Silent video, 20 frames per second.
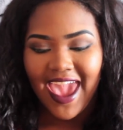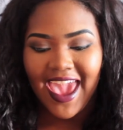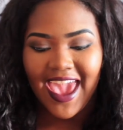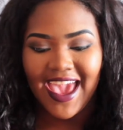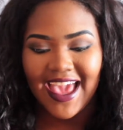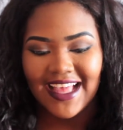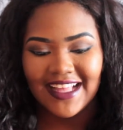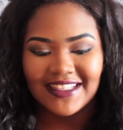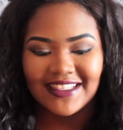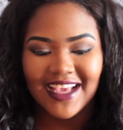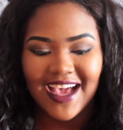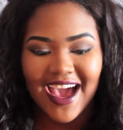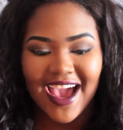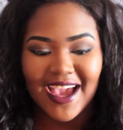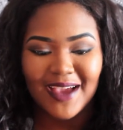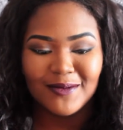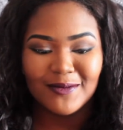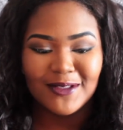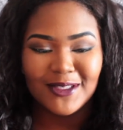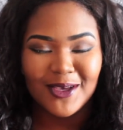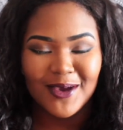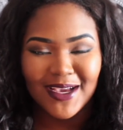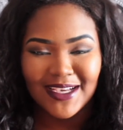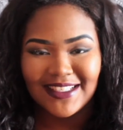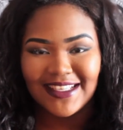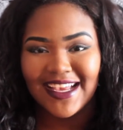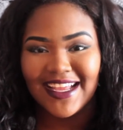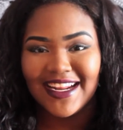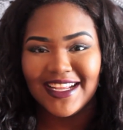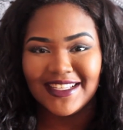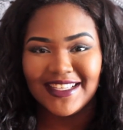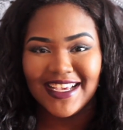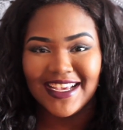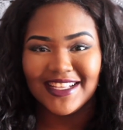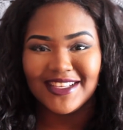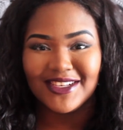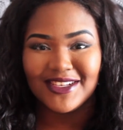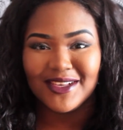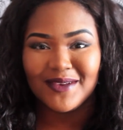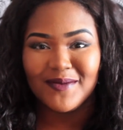and I'm so excited to
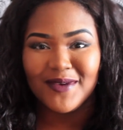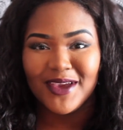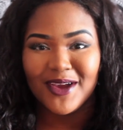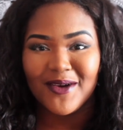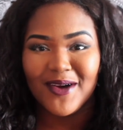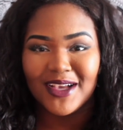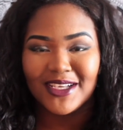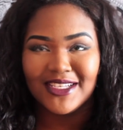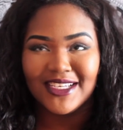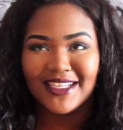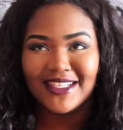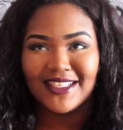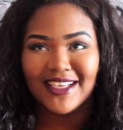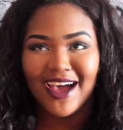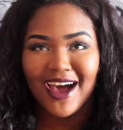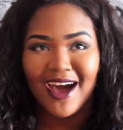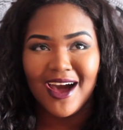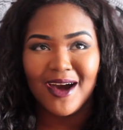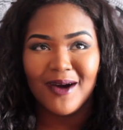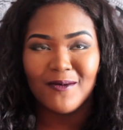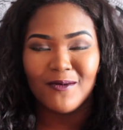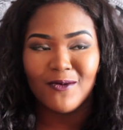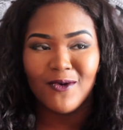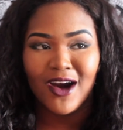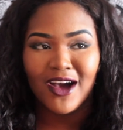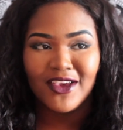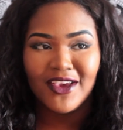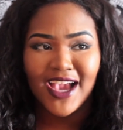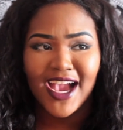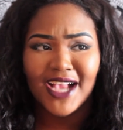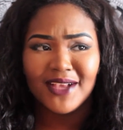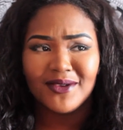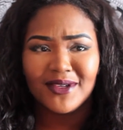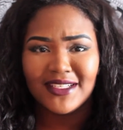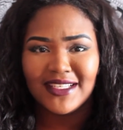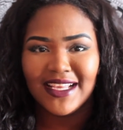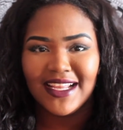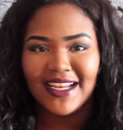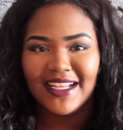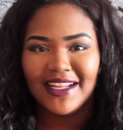answer some of your questions. Um, while you guys
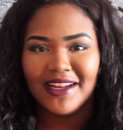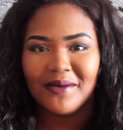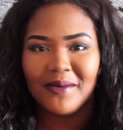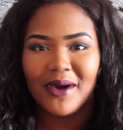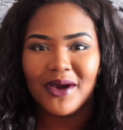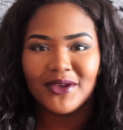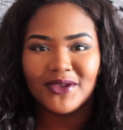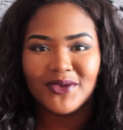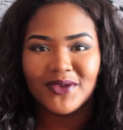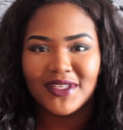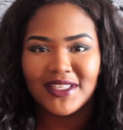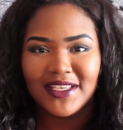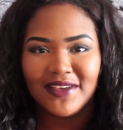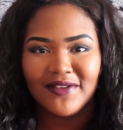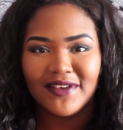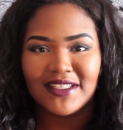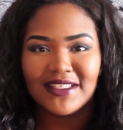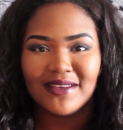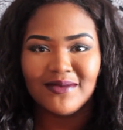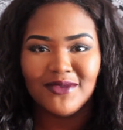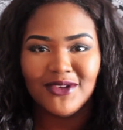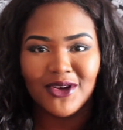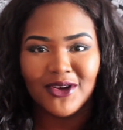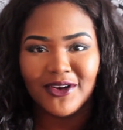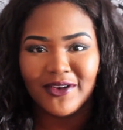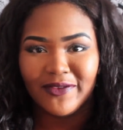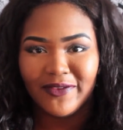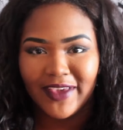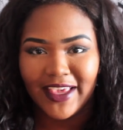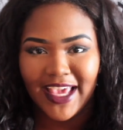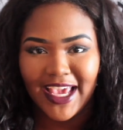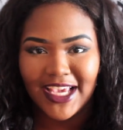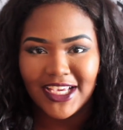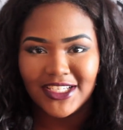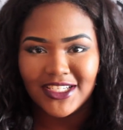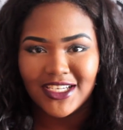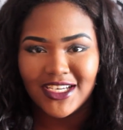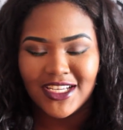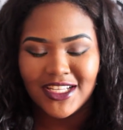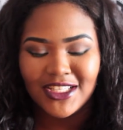were sending them, I was receiving some
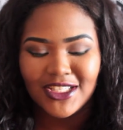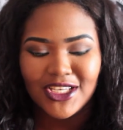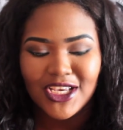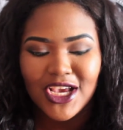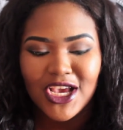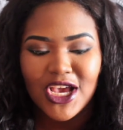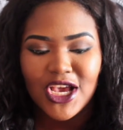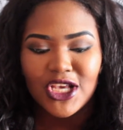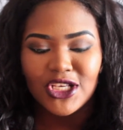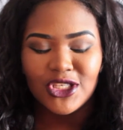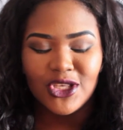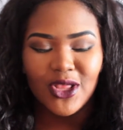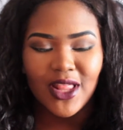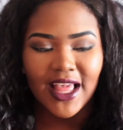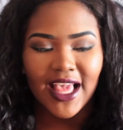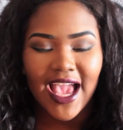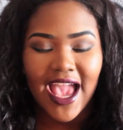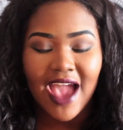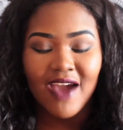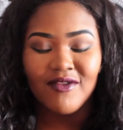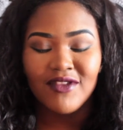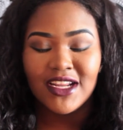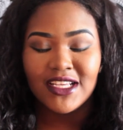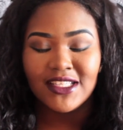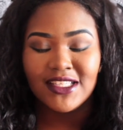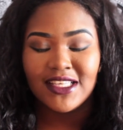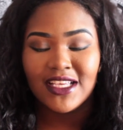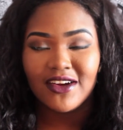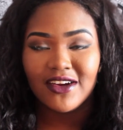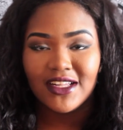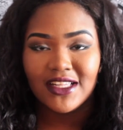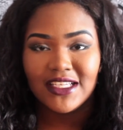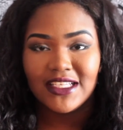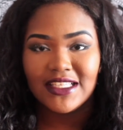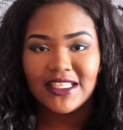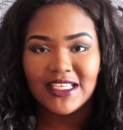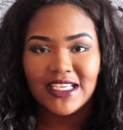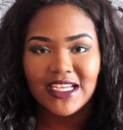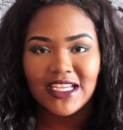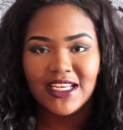notifications, so like I haven't necessarily
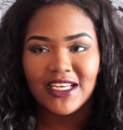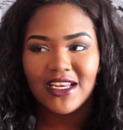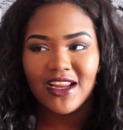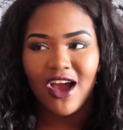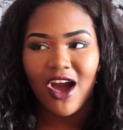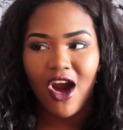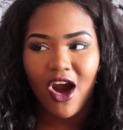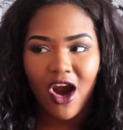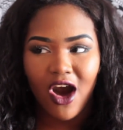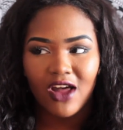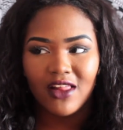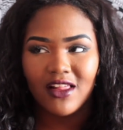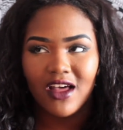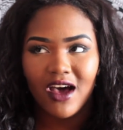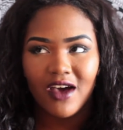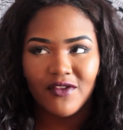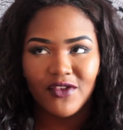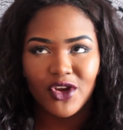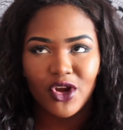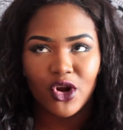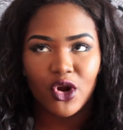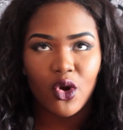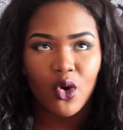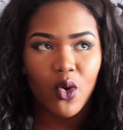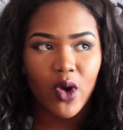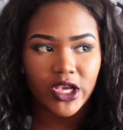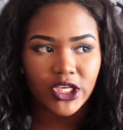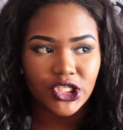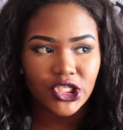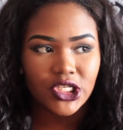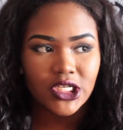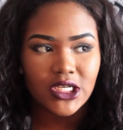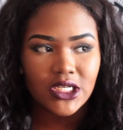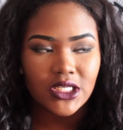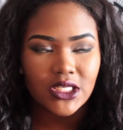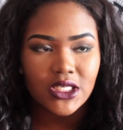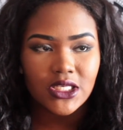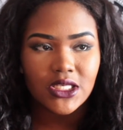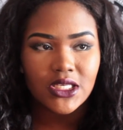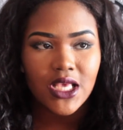seen all of your
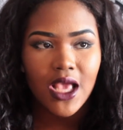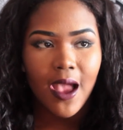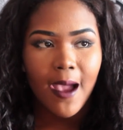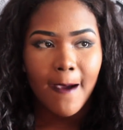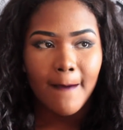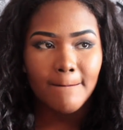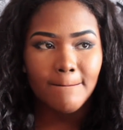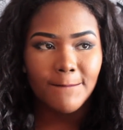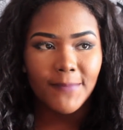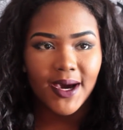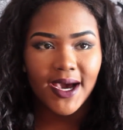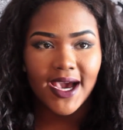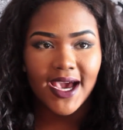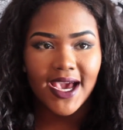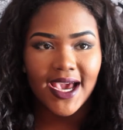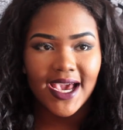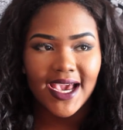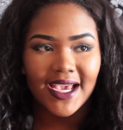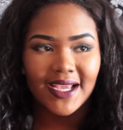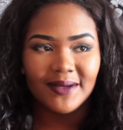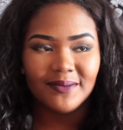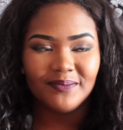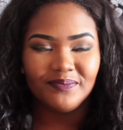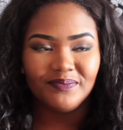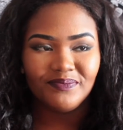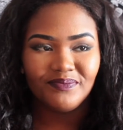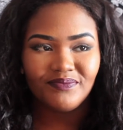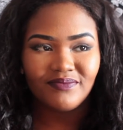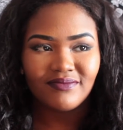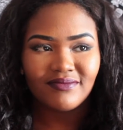questions, but